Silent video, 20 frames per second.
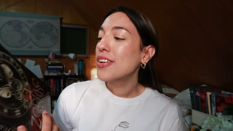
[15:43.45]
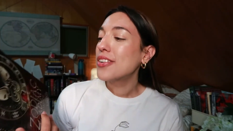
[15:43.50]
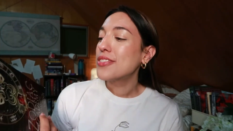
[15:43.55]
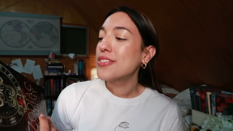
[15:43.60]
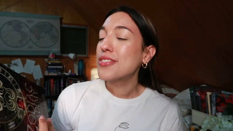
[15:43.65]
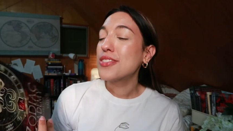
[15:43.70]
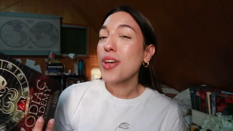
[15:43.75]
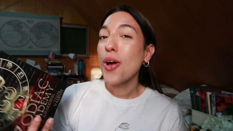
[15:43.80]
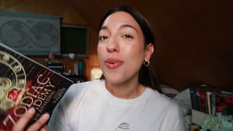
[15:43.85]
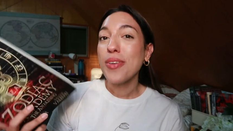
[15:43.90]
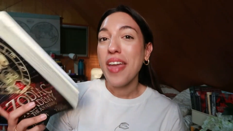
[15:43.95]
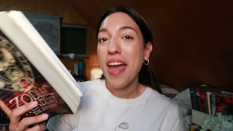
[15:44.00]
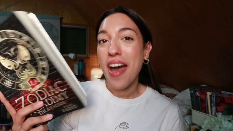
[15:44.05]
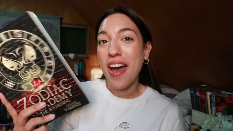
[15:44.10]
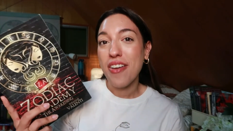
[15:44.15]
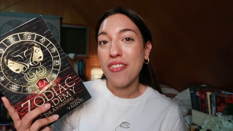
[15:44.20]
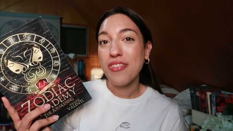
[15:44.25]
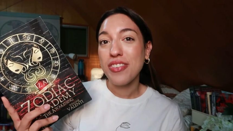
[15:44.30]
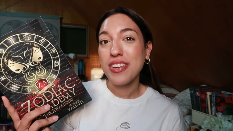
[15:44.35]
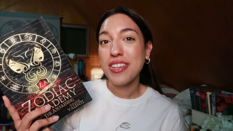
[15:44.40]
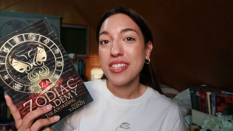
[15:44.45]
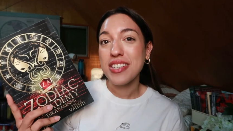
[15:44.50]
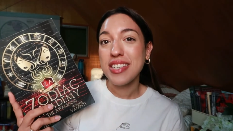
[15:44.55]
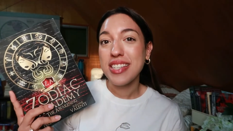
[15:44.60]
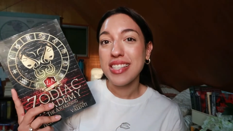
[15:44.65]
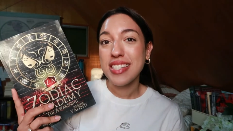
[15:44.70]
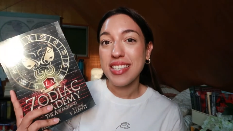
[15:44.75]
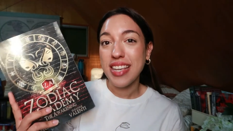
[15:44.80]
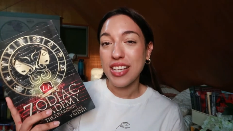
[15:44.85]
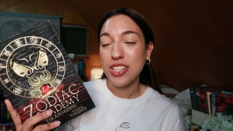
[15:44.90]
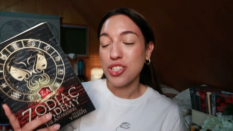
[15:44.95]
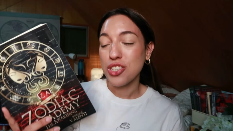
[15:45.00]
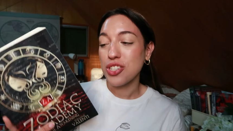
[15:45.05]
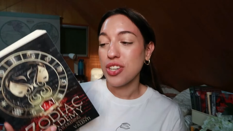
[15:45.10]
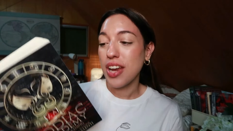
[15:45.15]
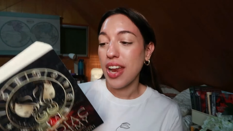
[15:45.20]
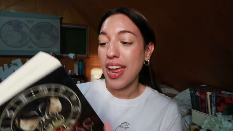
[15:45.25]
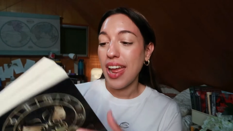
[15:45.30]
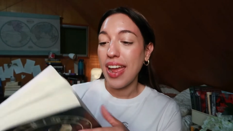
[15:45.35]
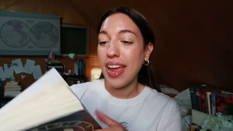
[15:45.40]
So yeah, I finished this
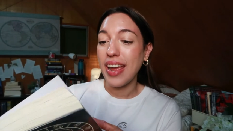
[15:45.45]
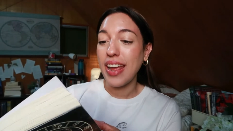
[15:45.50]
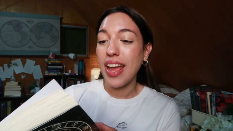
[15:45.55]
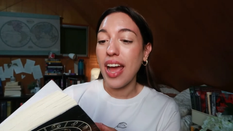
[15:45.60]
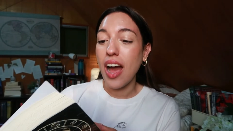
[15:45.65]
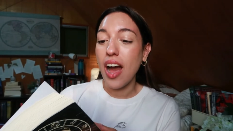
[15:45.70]
yesterday.